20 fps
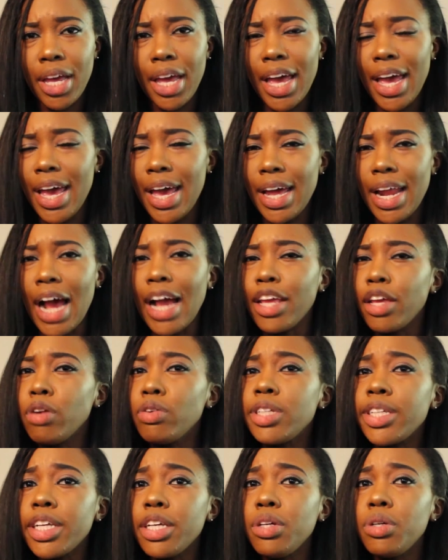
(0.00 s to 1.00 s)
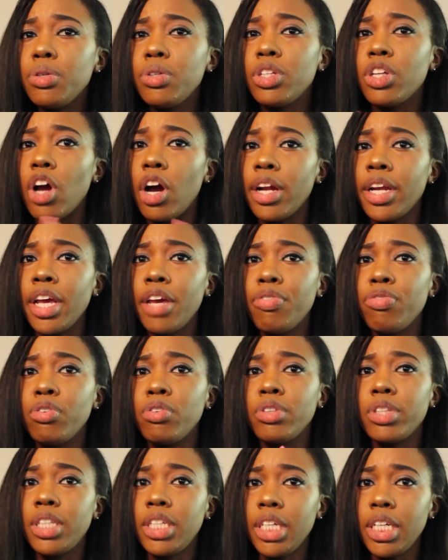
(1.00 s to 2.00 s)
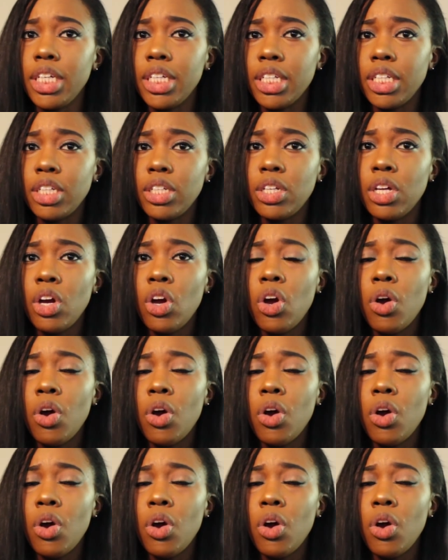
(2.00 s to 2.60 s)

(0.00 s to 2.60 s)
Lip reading: And I usually use Garnier Fructis,